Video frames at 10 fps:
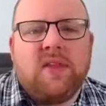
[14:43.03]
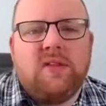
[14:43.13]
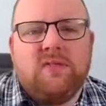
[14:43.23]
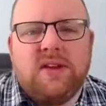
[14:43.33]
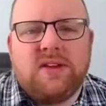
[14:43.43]

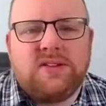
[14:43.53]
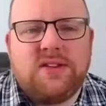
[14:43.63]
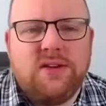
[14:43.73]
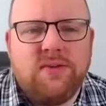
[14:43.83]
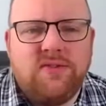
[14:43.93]
Right,
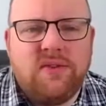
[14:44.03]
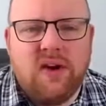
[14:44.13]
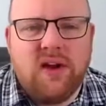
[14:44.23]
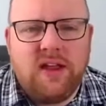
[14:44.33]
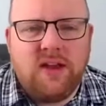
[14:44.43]
we've got
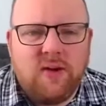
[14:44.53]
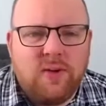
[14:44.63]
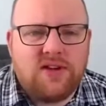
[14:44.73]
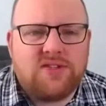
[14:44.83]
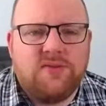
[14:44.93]
a
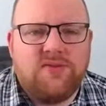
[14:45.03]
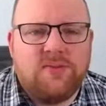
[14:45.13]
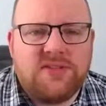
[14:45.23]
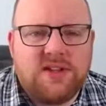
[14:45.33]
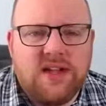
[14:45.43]
question
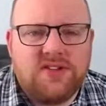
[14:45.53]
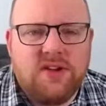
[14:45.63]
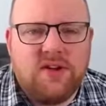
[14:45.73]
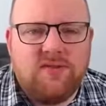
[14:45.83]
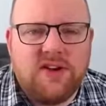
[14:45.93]
from
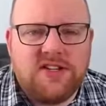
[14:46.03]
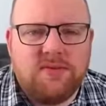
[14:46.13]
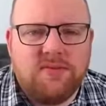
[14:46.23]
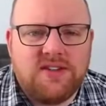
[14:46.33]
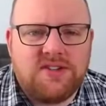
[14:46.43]
Sasha on
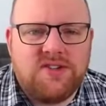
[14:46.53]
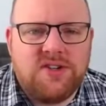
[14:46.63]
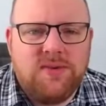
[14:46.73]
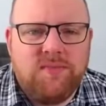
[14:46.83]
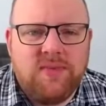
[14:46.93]
Facebook
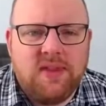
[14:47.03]
Messenger.